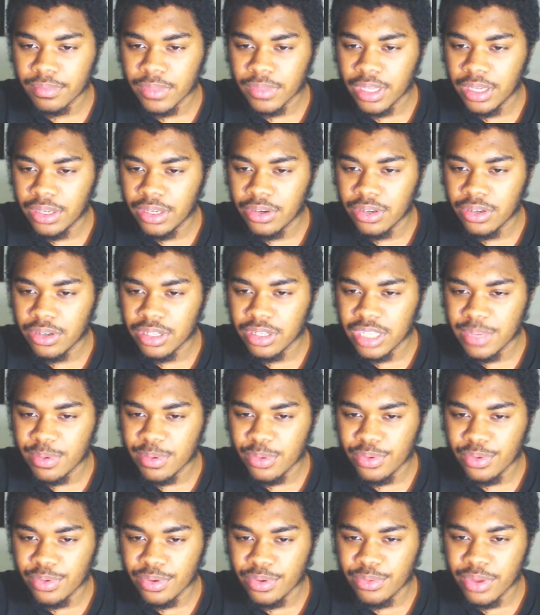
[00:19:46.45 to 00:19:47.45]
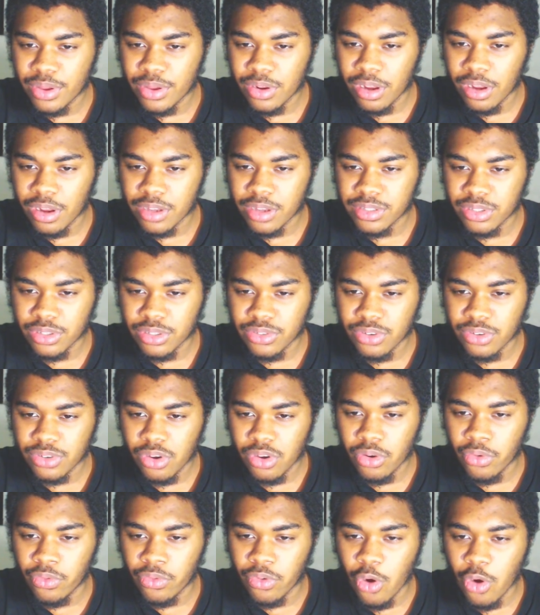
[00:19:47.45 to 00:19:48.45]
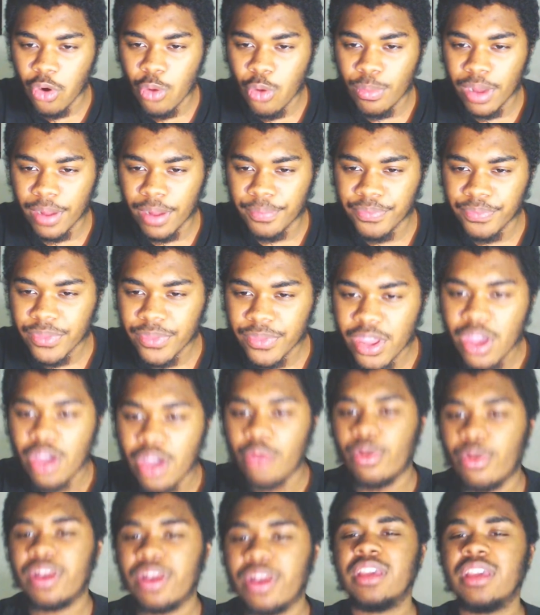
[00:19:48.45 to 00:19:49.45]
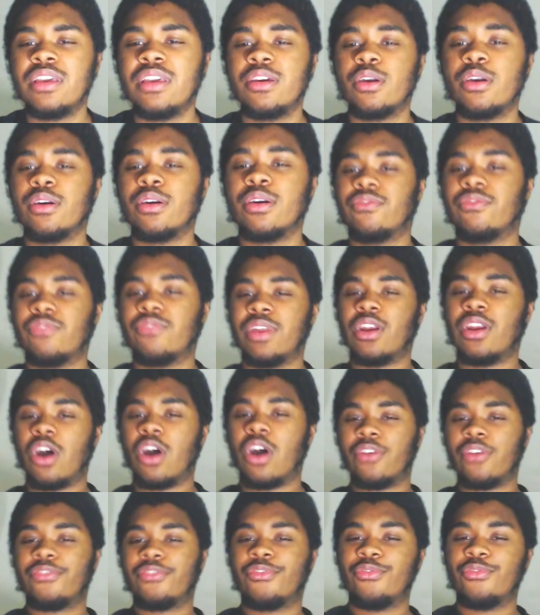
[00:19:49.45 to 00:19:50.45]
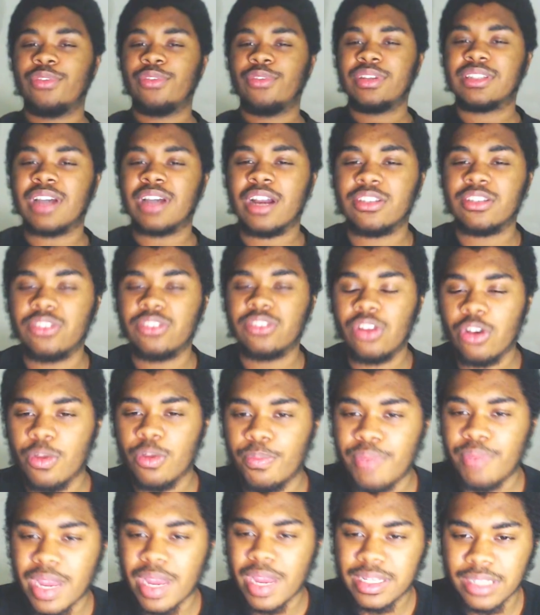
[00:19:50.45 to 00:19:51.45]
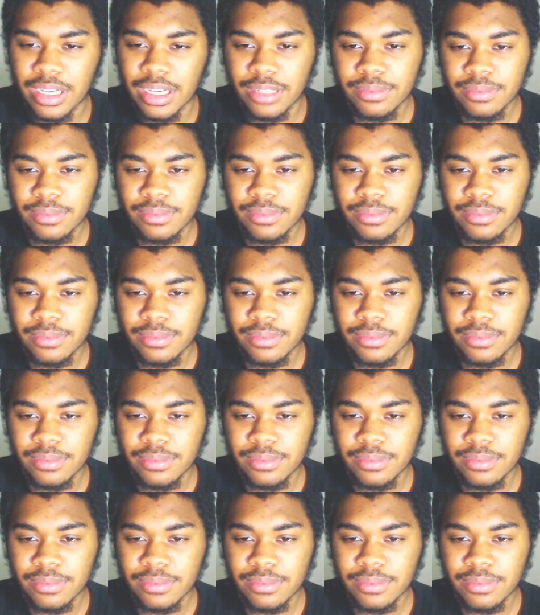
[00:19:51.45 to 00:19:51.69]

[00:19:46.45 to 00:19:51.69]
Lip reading: He couldn't keep it when we lost control. Roma. When he went off, we started to look better.